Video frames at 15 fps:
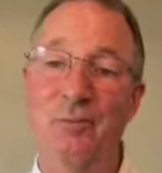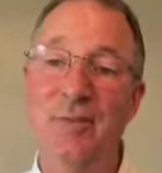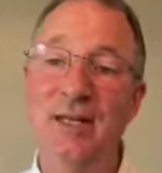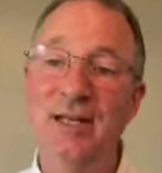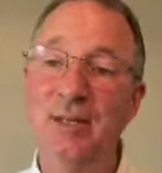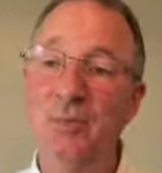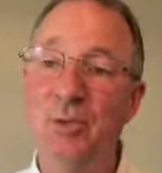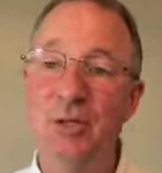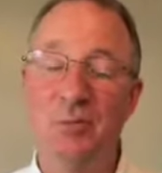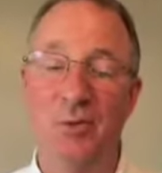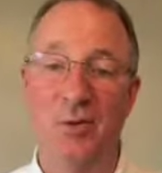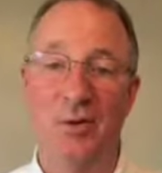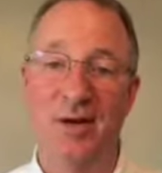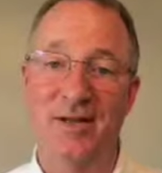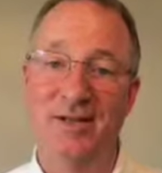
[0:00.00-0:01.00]
There are many
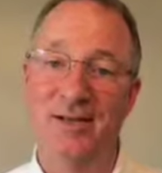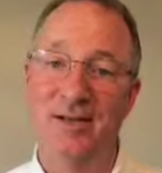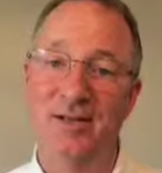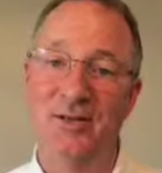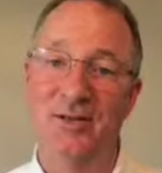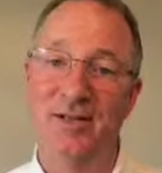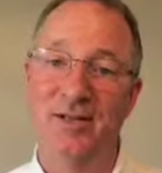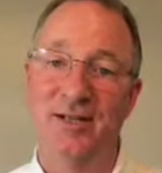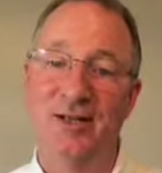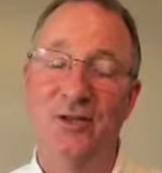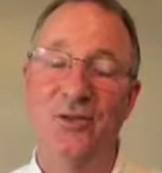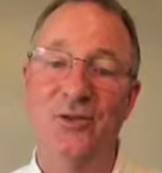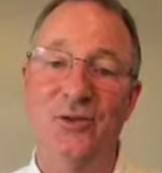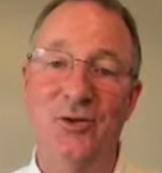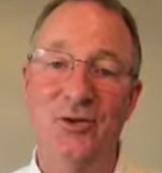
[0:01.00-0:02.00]
people right now
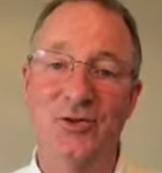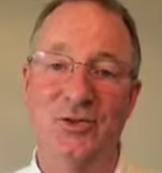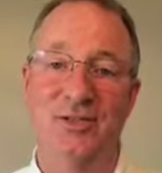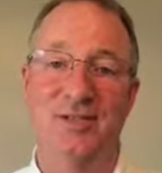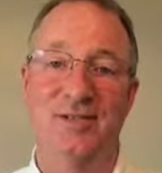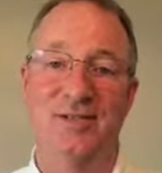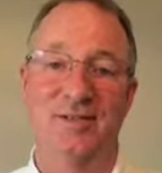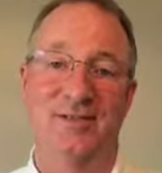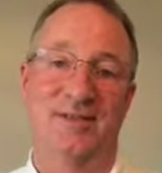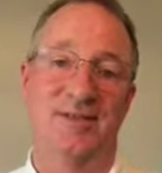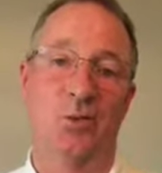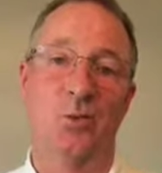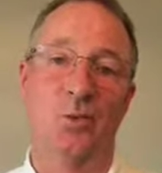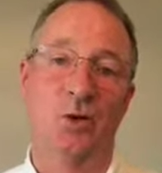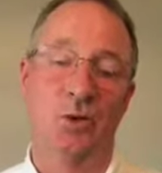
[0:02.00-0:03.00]

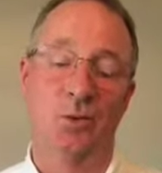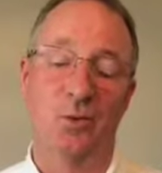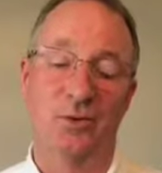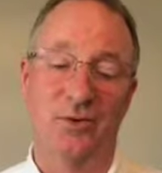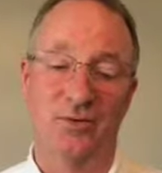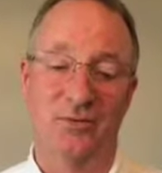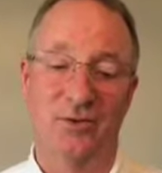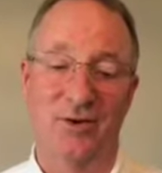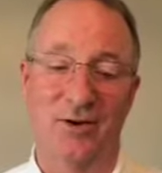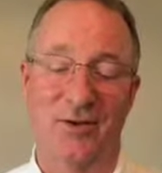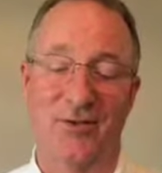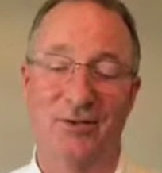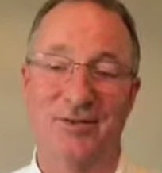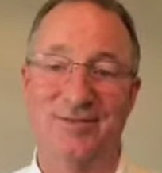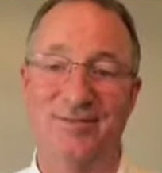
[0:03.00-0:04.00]
thirsting to work with the
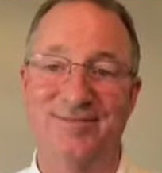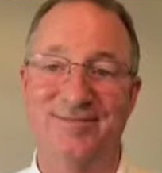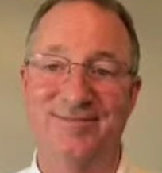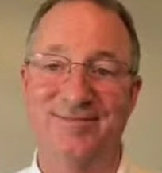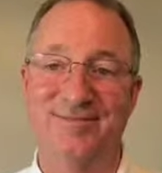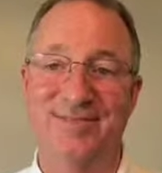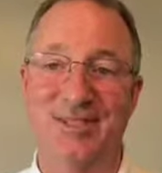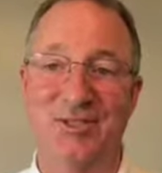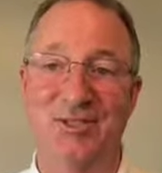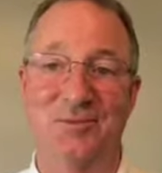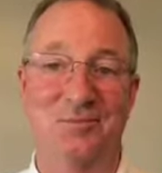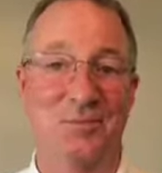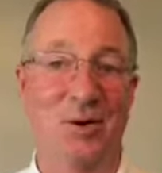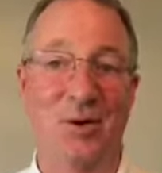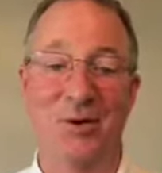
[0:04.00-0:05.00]
Father.
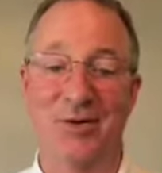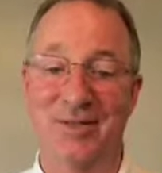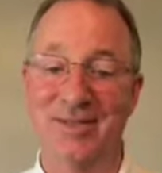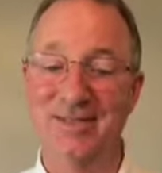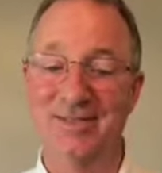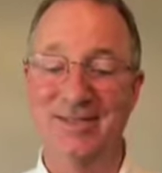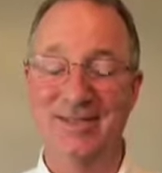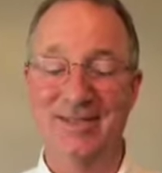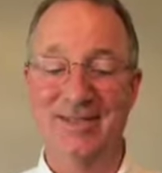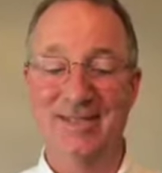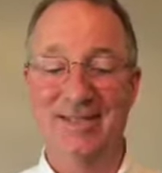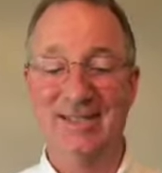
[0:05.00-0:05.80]
It's a party.